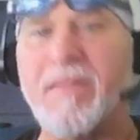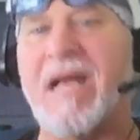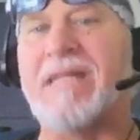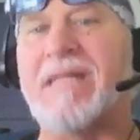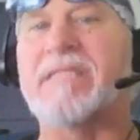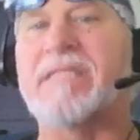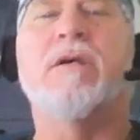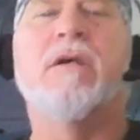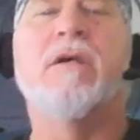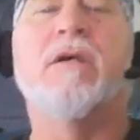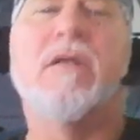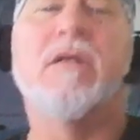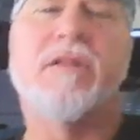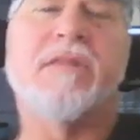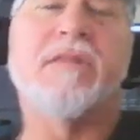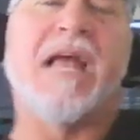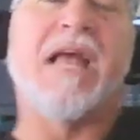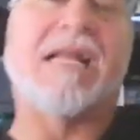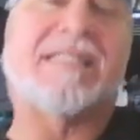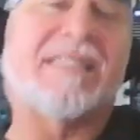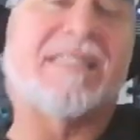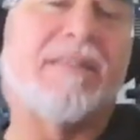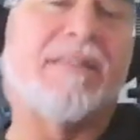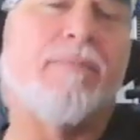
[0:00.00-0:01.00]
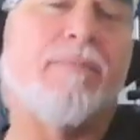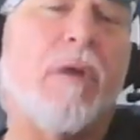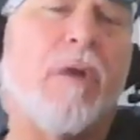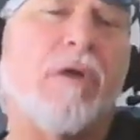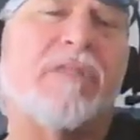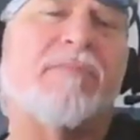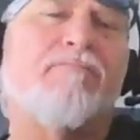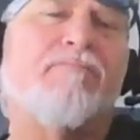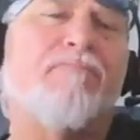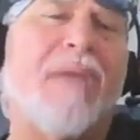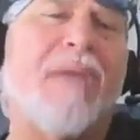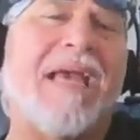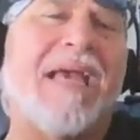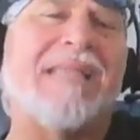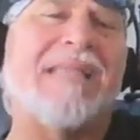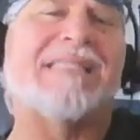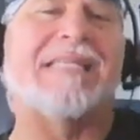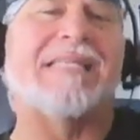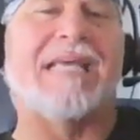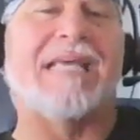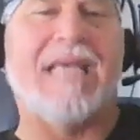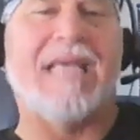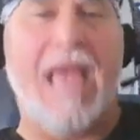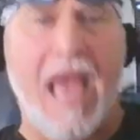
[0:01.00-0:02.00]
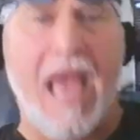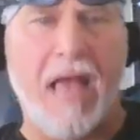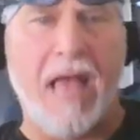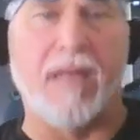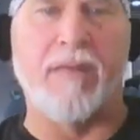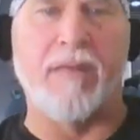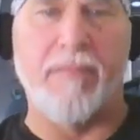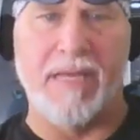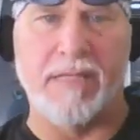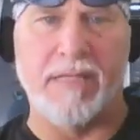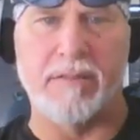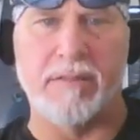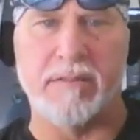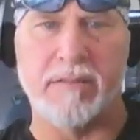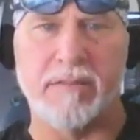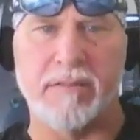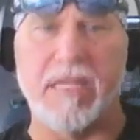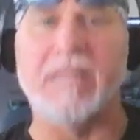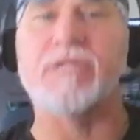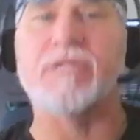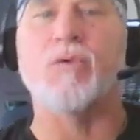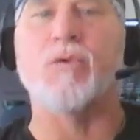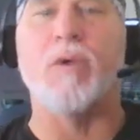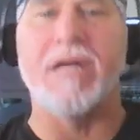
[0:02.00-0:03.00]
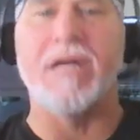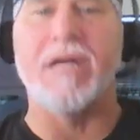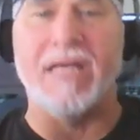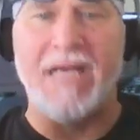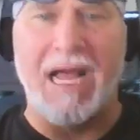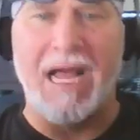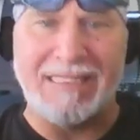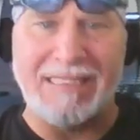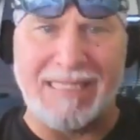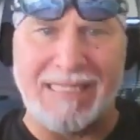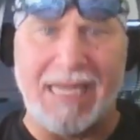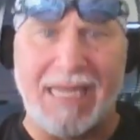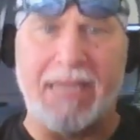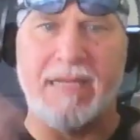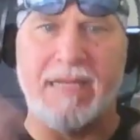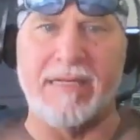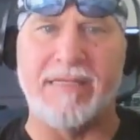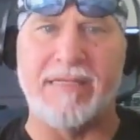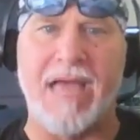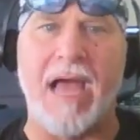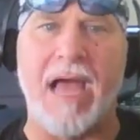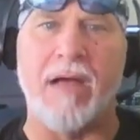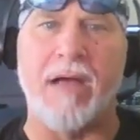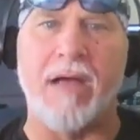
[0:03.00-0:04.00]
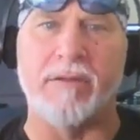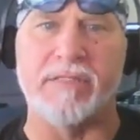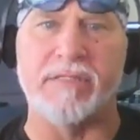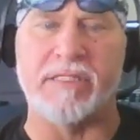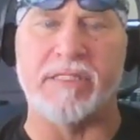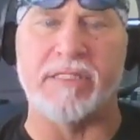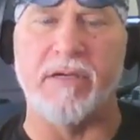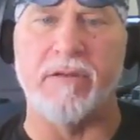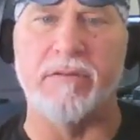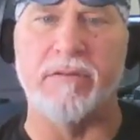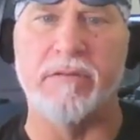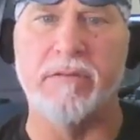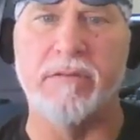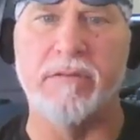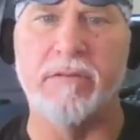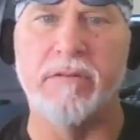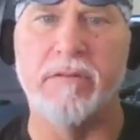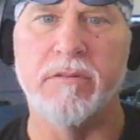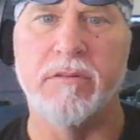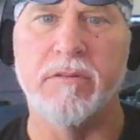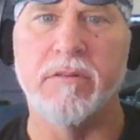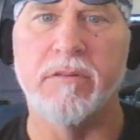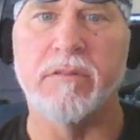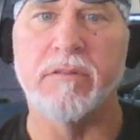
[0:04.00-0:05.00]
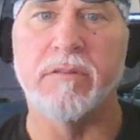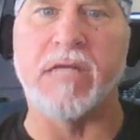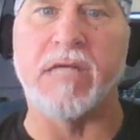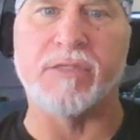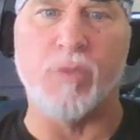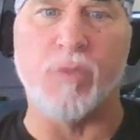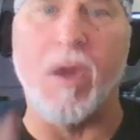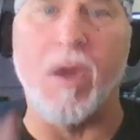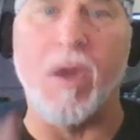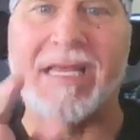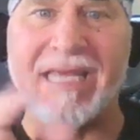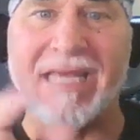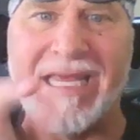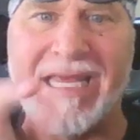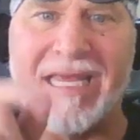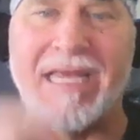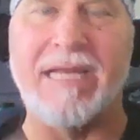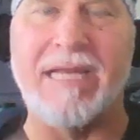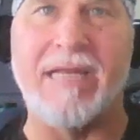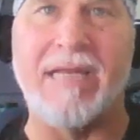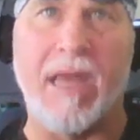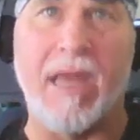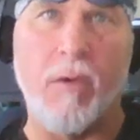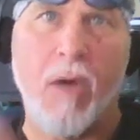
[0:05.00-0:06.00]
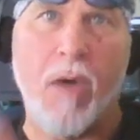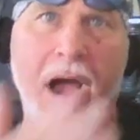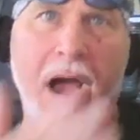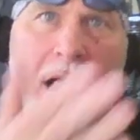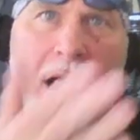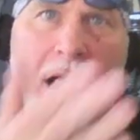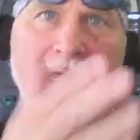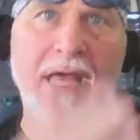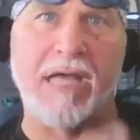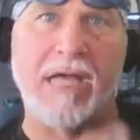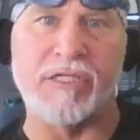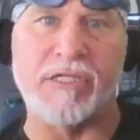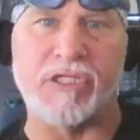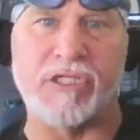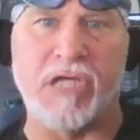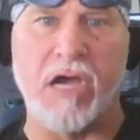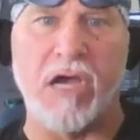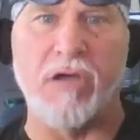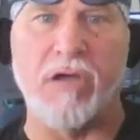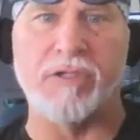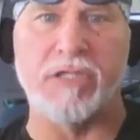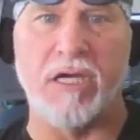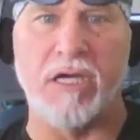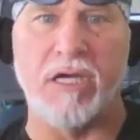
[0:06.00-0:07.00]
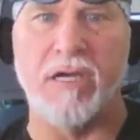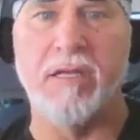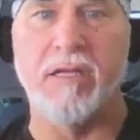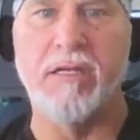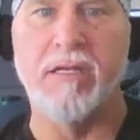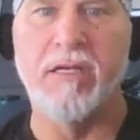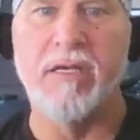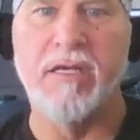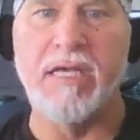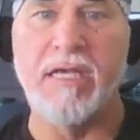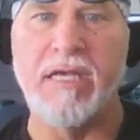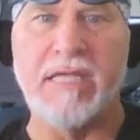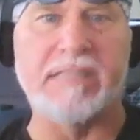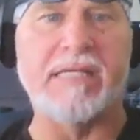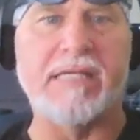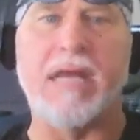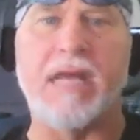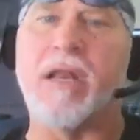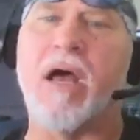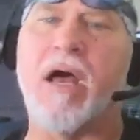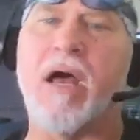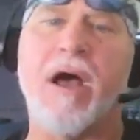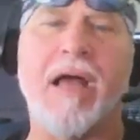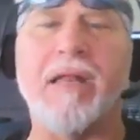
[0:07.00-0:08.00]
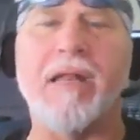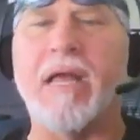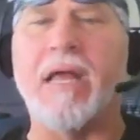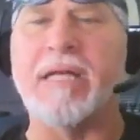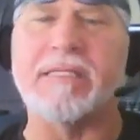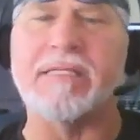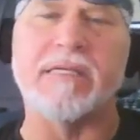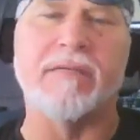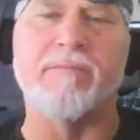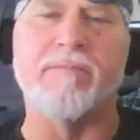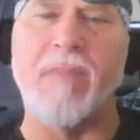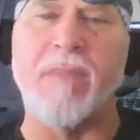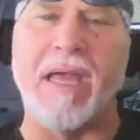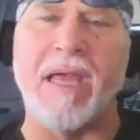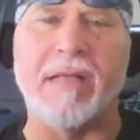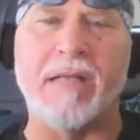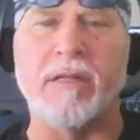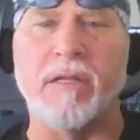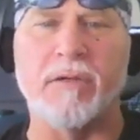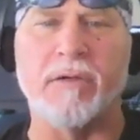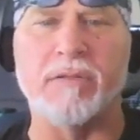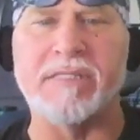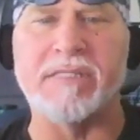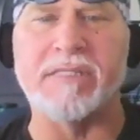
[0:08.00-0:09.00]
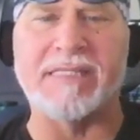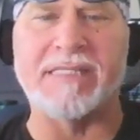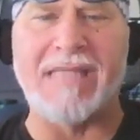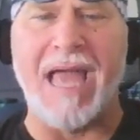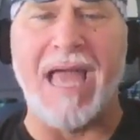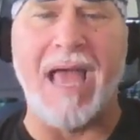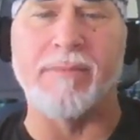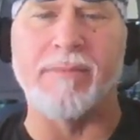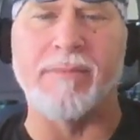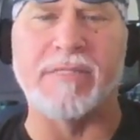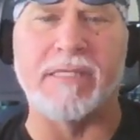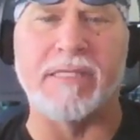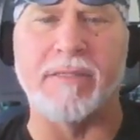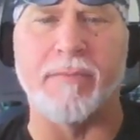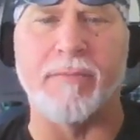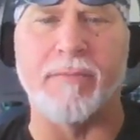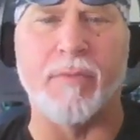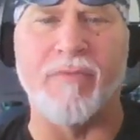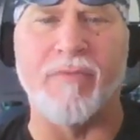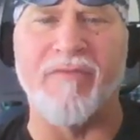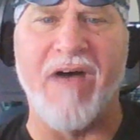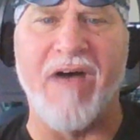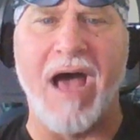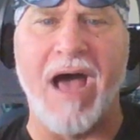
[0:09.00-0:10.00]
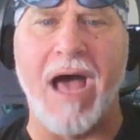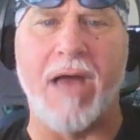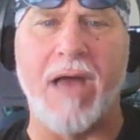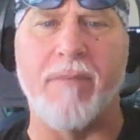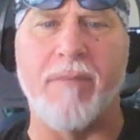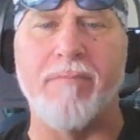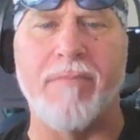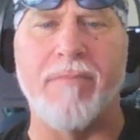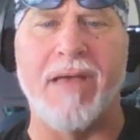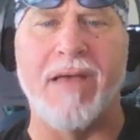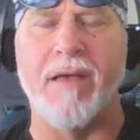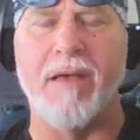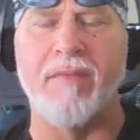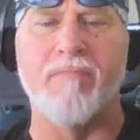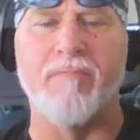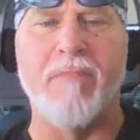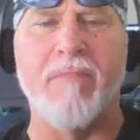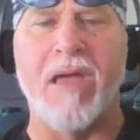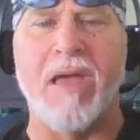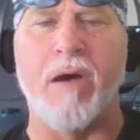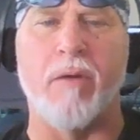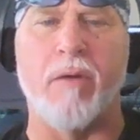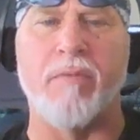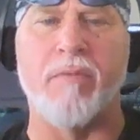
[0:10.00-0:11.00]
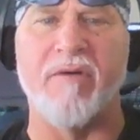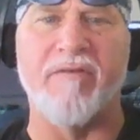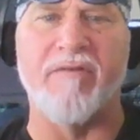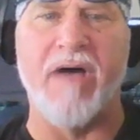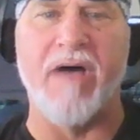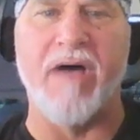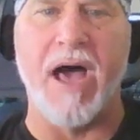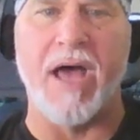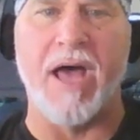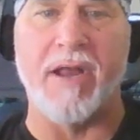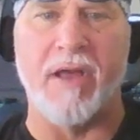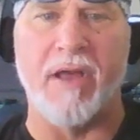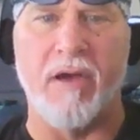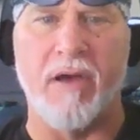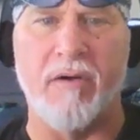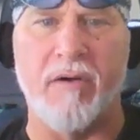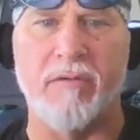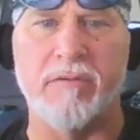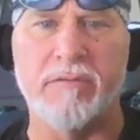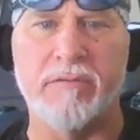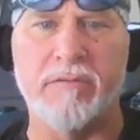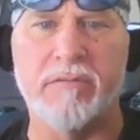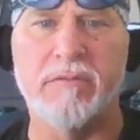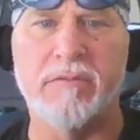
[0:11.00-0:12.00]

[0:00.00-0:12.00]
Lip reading: That's the most basic element. That's what it got taken down to. That's why Kehinde Wiley, I showed you. He said, I like to make little stabs at the male bravado.